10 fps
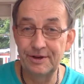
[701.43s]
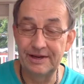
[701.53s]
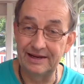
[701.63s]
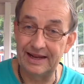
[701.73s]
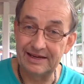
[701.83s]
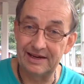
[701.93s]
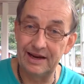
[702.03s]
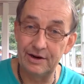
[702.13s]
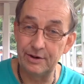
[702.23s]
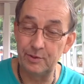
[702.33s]
in late
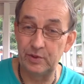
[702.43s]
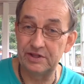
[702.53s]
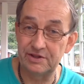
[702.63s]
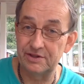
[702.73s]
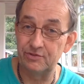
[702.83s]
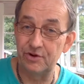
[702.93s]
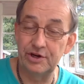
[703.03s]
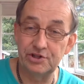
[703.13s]
Leo with the royal